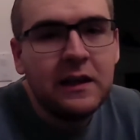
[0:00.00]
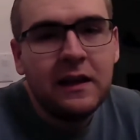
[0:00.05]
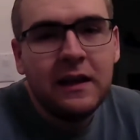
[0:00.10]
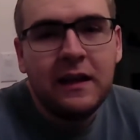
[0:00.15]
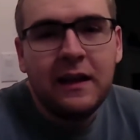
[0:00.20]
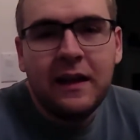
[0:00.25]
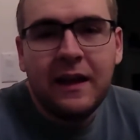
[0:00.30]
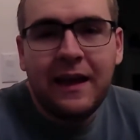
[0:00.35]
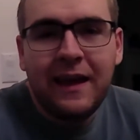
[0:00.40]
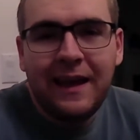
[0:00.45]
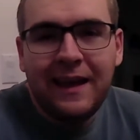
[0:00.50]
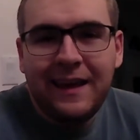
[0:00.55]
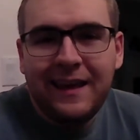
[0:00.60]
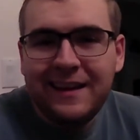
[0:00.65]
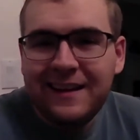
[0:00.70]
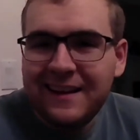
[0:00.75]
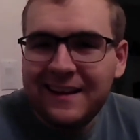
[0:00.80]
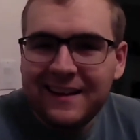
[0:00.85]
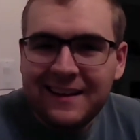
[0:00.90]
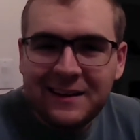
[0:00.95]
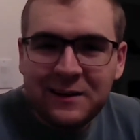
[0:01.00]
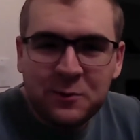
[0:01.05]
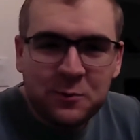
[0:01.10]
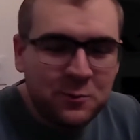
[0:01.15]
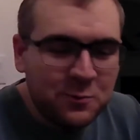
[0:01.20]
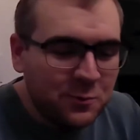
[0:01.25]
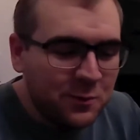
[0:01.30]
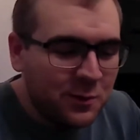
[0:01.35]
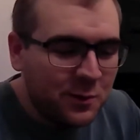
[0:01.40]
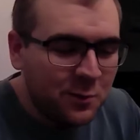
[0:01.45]
And I don't want
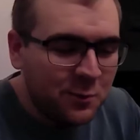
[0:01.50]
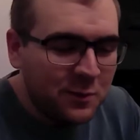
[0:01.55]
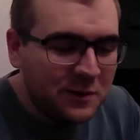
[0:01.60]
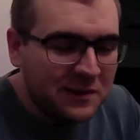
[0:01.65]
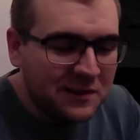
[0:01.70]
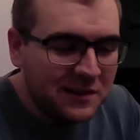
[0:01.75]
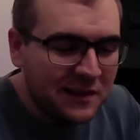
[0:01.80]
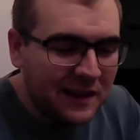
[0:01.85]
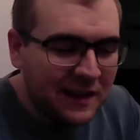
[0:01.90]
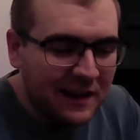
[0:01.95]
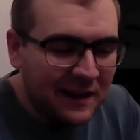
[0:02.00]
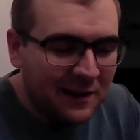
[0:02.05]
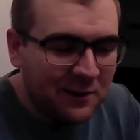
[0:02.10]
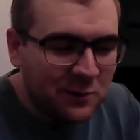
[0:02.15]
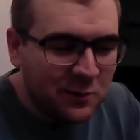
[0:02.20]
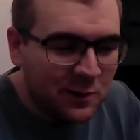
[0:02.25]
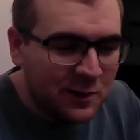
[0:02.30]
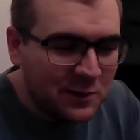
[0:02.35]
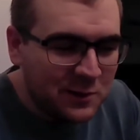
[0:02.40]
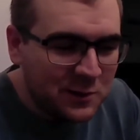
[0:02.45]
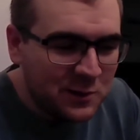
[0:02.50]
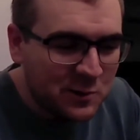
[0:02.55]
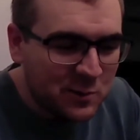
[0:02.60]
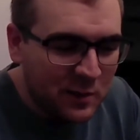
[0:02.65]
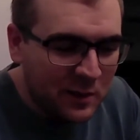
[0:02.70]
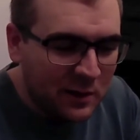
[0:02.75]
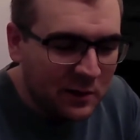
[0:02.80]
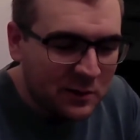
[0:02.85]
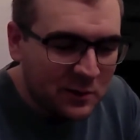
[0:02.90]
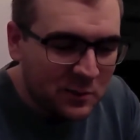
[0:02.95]
to risk that after I just spent all this
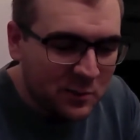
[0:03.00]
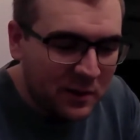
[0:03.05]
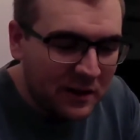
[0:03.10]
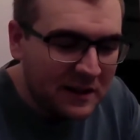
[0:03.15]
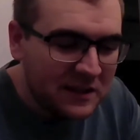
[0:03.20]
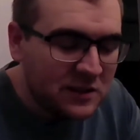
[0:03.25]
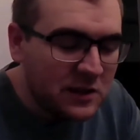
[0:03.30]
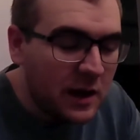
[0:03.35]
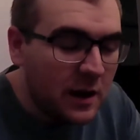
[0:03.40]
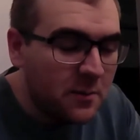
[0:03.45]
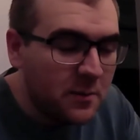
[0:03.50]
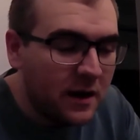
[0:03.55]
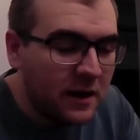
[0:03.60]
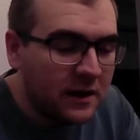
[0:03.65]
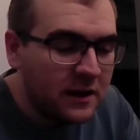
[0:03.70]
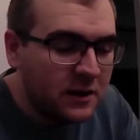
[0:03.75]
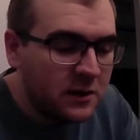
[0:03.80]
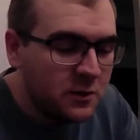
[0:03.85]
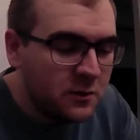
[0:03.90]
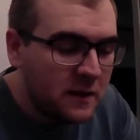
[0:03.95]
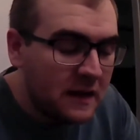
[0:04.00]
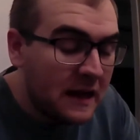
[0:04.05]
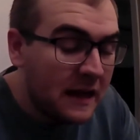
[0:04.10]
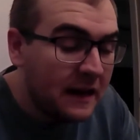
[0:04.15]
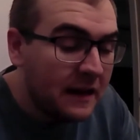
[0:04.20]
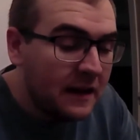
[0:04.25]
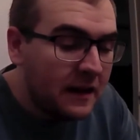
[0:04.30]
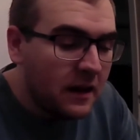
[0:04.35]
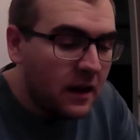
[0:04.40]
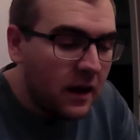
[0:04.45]
money. So I'm not going to do that.
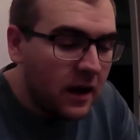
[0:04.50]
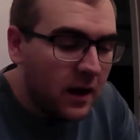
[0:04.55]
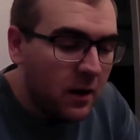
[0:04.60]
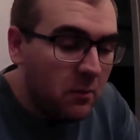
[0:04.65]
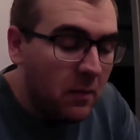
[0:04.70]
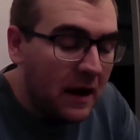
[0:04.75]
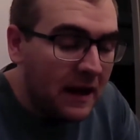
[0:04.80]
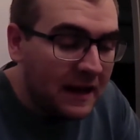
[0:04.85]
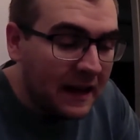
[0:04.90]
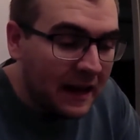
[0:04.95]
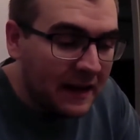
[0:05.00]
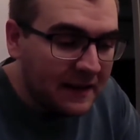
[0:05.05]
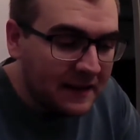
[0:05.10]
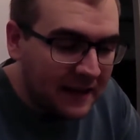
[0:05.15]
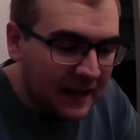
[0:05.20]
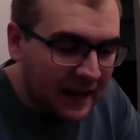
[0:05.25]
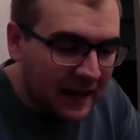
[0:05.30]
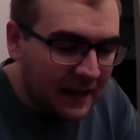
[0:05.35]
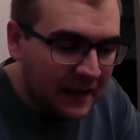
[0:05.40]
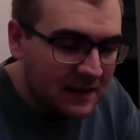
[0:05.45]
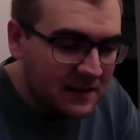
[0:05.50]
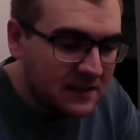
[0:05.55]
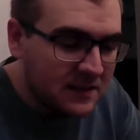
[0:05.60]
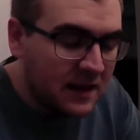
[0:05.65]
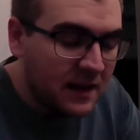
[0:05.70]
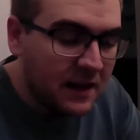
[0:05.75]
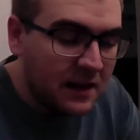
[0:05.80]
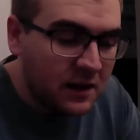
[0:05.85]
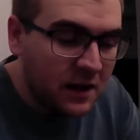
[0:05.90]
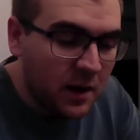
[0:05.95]
I got the case. I got a
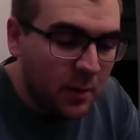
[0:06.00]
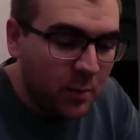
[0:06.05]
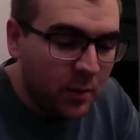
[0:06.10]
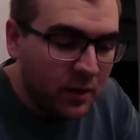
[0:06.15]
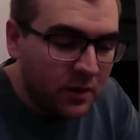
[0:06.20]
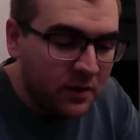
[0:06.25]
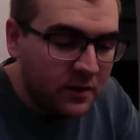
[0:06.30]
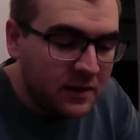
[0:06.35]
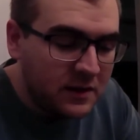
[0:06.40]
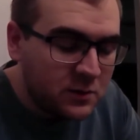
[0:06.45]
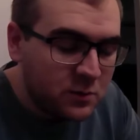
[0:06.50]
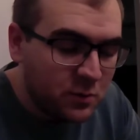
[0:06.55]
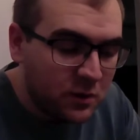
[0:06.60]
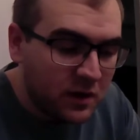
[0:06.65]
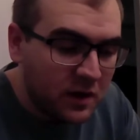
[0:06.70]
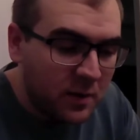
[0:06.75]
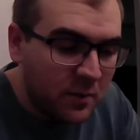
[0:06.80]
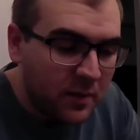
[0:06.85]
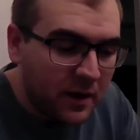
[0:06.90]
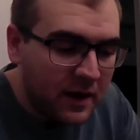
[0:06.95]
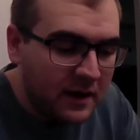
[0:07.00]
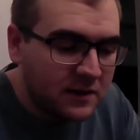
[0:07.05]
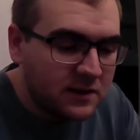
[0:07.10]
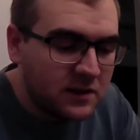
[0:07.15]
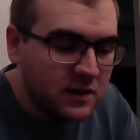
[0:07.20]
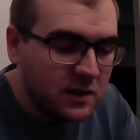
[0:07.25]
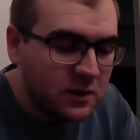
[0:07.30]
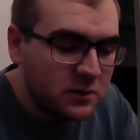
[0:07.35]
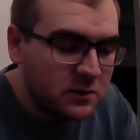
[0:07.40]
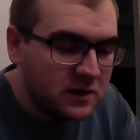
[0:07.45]
couple of things. We're going to unbox those
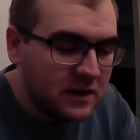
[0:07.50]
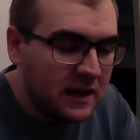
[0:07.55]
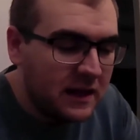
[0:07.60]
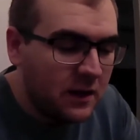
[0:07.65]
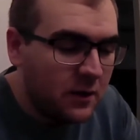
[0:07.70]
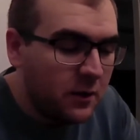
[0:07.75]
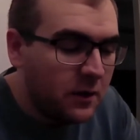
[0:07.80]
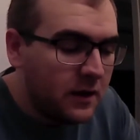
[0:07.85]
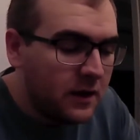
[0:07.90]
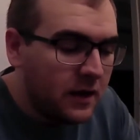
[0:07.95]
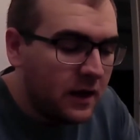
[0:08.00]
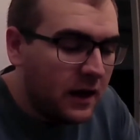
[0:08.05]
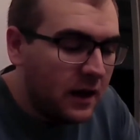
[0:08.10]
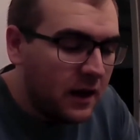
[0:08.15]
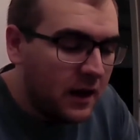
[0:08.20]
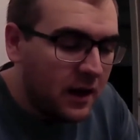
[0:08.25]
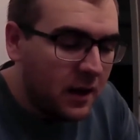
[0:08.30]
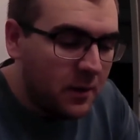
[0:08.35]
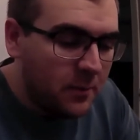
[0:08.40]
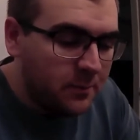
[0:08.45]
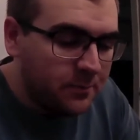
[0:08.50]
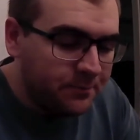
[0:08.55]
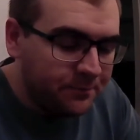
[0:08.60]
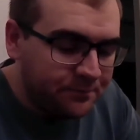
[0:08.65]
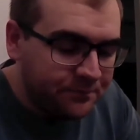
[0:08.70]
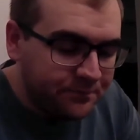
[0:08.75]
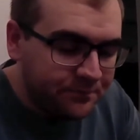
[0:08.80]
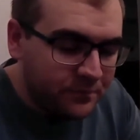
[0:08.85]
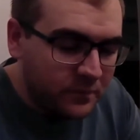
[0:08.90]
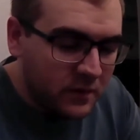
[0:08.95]
now.
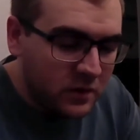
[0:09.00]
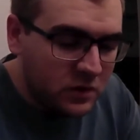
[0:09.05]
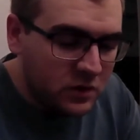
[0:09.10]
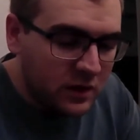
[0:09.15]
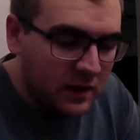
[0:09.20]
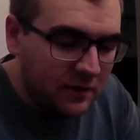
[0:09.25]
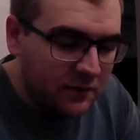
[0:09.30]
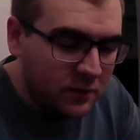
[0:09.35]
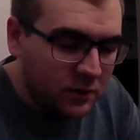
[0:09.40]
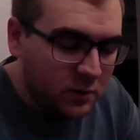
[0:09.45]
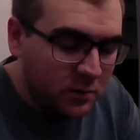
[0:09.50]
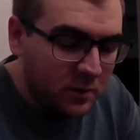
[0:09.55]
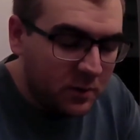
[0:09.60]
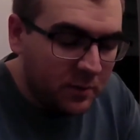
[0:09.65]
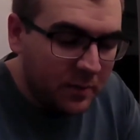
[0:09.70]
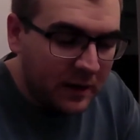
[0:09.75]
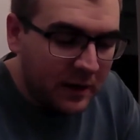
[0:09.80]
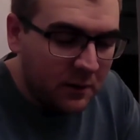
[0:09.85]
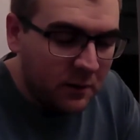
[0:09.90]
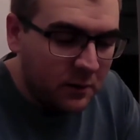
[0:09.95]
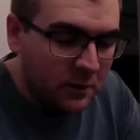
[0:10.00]
This should have a little bit of power on it.